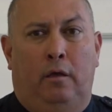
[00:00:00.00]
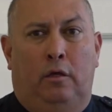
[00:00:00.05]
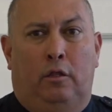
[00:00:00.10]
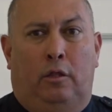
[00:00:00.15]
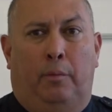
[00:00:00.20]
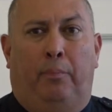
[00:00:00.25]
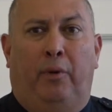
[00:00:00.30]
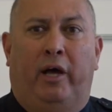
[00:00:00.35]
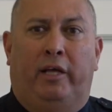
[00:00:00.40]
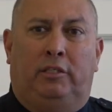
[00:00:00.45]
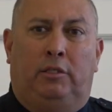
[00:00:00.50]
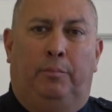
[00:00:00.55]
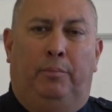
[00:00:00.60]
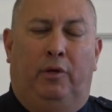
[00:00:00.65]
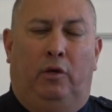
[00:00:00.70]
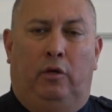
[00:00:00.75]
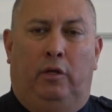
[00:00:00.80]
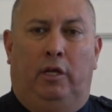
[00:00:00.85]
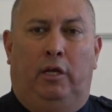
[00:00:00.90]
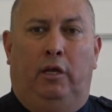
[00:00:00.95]
the
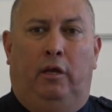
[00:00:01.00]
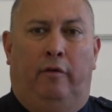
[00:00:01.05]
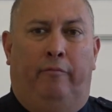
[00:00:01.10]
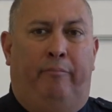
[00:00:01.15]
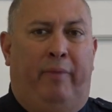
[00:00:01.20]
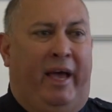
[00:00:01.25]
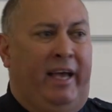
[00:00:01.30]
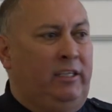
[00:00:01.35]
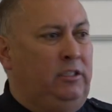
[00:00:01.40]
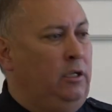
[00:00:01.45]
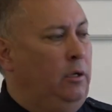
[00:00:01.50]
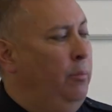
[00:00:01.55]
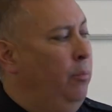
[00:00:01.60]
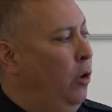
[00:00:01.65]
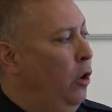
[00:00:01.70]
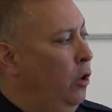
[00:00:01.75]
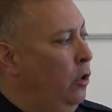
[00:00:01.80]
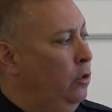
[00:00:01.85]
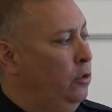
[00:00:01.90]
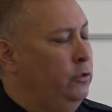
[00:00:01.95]
possibility of
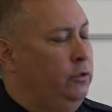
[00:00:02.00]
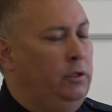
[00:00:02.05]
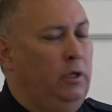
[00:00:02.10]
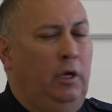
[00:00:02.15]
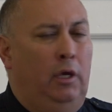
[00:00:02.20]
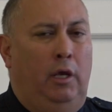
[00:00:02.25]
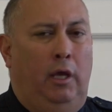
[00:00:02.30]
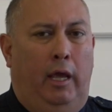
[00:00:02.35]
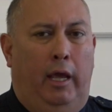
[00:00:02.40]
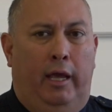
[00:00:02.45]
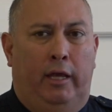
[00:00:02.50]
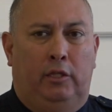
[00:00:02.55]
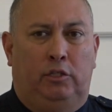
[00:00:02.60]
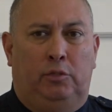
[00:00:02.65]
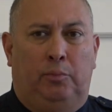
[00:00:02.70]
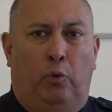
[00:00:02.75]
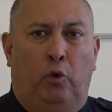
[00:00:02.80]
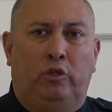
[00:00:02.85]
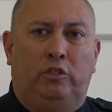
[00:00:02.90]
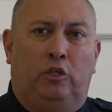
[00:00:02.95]
basketballs and
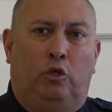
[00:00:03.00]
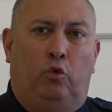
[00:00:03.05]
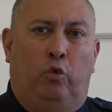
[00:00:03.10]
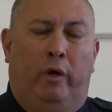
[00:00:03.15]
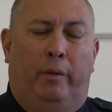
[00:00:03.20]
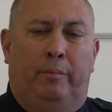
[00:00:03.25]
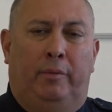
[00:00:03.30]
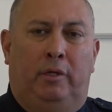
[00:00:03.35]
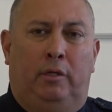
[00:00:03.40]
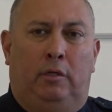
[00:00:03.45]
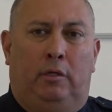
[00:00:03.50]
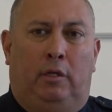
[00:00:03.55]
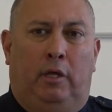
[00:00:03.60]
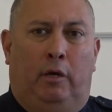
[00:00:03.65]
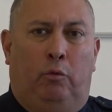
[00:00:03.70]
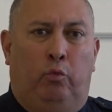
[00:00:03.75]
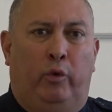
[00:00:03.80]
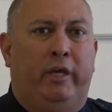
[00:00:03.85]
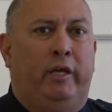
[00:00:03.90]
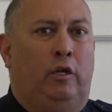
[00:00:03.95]
sports equipment
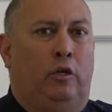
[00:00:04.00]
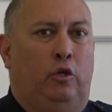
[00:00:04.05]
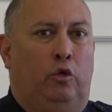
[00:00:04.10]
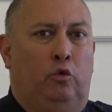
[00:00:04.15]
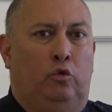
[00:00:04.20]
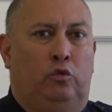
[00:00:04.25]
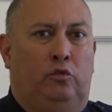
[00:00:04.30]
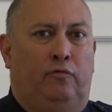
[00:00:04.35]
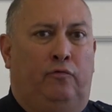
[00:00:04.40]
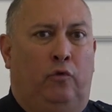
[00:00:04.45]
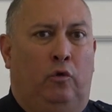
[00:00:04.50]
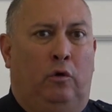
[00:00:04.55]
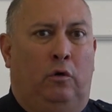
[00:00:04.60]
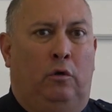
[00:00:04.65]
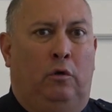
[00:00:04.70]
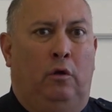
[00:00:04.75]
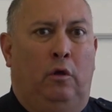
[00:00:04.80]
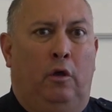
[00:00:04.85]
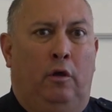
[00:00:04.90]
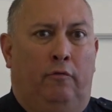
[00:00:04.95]
that we can use
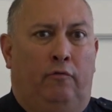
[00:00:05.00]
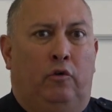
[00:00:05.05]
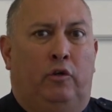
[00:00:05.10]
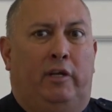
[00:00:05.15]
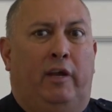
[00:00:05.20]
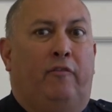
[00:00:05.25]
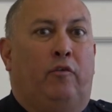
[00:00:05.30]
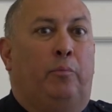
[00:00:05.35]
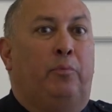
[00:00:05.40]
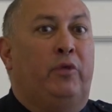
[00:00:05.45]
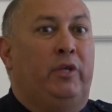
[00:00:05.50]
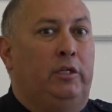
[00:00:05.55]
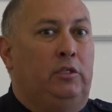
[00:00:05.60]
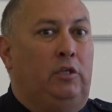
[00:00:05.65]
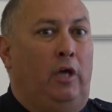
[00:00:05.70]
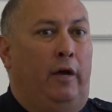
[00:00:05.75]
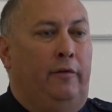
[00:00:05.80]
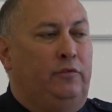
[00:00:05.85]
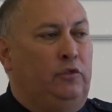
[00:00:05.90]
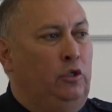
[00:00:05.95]
for Denver police
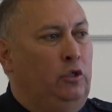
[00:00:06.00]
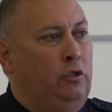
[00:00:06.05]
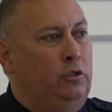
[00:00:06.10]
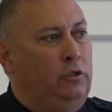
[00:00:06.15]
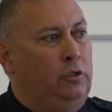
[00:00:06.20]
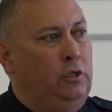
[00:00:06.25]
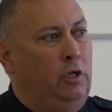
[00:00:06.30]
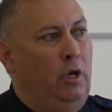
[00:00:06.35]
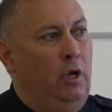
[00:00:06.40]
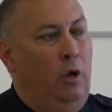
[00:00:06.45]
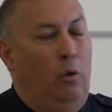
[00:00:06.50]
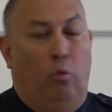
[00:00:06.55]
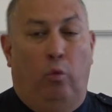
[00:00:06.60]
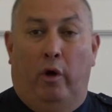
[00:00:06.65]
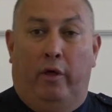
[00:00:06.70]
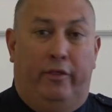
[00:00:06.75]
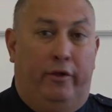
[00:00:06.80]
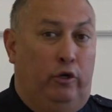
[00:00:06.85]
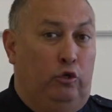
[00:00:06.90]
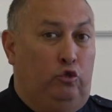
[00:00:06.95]
officers
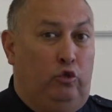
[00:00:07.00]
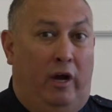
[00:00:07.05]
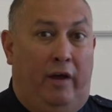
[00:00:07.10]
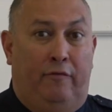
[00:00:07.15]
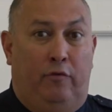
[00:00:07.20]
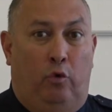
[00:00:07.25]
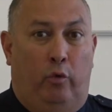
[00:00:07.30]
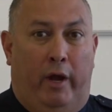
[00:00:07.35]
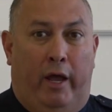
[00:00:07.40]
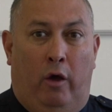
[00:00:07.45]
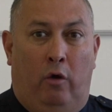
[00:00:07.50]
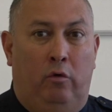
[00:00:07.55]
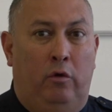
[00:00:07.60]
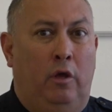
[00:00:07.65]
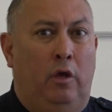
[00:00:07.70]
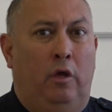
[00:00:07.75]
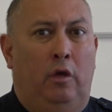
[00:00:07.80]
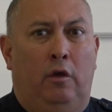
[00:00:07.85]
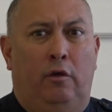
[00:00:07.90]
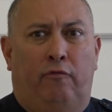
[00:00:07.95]
while they're driving around
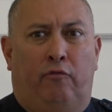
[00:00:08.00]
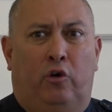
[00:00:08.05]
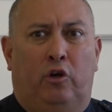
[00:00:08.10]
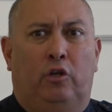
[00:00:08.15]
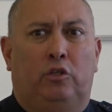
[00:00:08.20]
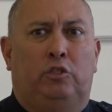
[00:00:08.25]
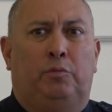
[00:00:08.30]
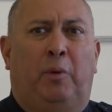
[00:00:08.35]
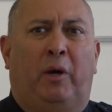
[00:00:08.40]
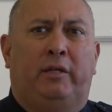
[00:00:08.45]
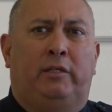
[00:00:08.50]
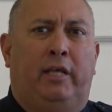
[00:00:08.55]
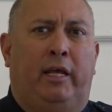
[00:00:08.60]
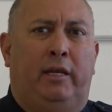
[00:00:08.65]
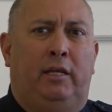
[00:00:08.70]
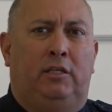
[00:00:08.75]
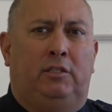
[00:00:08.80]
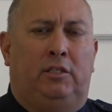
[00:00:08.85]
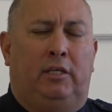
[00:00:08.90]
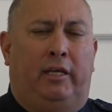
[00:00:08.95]
for
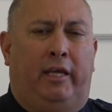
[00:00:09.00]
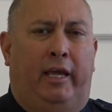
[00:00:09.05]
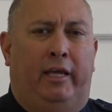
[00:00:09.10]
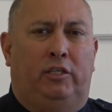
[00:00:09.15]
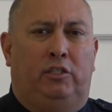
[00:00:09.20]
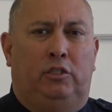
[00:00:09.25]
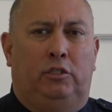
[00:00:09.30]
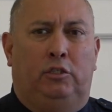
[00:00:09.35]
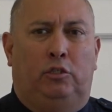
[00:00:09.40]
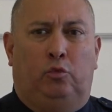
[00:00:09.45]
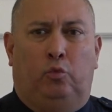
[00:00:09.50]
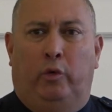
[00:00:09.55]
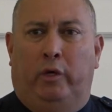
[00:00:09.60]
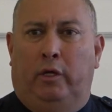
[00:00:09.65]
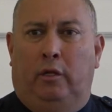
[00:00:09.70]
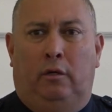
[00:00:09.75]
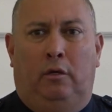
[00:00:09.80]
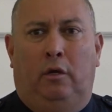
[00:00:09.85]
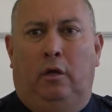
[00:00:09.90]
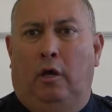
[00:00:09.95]
spontaneous occasions
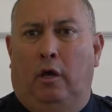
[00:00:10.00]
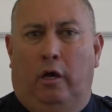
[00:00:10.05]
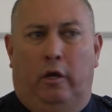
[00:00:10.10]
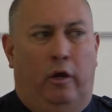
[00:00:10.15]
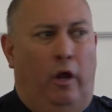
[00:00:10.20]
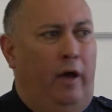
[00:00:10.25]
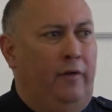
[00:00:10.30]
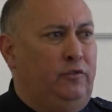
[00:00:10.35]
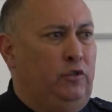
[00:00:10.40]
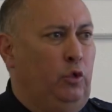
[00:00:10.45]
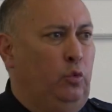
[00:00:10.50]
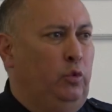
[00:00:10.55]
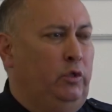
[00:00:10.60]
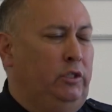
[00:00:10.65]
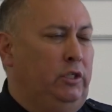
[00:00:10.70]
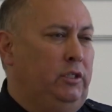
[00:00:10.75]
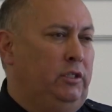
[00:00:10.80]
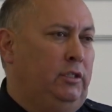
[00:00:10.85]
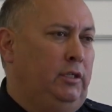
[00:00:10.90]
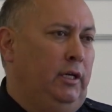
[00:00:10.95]
when an officer would
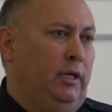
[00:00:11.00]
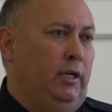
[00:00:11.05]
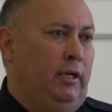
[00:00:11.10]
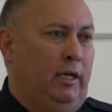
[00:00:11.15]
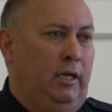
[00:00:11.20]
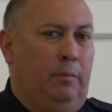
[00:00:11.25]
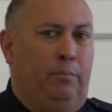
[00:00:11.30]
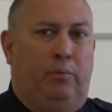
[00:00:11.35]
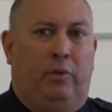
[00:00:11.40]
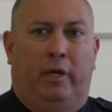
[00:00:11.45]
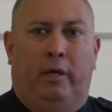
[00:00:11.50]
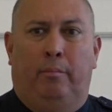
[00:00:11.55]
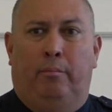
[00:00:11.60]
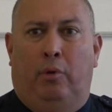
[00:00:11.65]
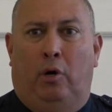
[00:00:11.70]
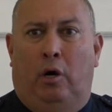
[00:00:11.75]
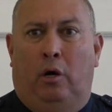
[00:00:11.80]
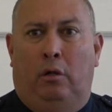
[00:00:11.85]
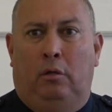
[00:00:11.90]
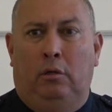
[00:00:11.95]
just see a kid playing
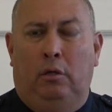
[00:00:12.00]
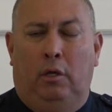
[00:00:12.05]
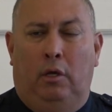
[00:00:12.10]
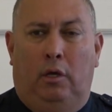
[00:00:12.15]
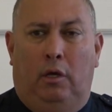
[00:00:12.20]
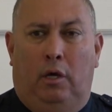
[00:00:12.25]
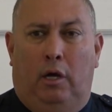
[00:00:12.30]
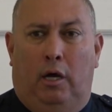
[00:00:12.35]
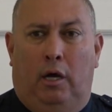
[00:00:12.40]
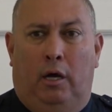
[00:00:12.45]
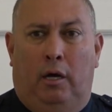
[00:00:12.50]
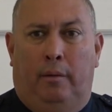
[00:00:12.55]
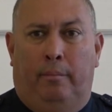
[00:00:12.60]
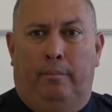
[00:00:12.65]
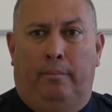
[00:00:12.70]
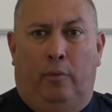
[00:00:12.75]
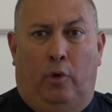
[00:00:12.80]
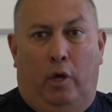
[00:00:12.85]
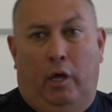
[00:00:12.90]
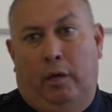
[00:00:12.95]
ball
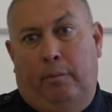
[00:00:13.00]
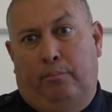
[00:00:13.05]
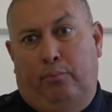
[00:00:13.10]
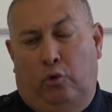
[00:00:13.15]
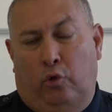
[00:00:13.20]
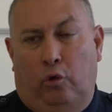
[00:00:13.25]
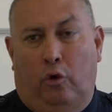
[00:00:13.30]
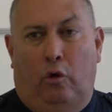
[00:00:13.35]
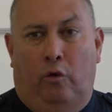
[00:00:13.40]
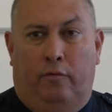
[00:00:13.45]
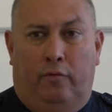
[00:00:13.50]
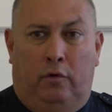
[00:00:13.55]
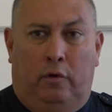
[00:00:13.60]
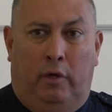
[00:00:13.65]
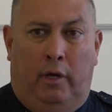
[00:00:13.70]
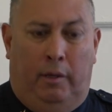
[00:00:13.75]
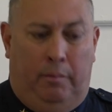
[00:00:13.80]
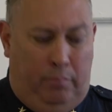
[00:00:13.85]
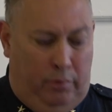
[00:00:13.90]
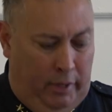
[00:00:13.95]
and pull over
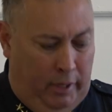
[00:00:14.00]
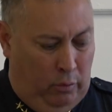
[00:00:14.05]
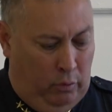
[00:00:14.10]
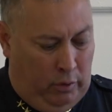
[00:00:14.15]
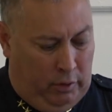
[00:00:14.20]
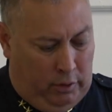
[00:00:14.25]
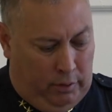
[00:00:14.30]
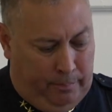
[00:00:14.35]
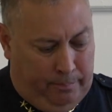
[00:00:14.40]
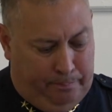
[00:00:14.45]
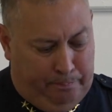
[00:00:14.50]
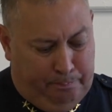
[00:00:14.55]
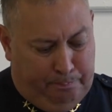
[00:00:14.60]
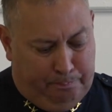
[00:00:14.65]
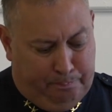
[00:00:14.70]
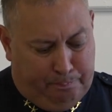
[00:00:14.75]
and play with them.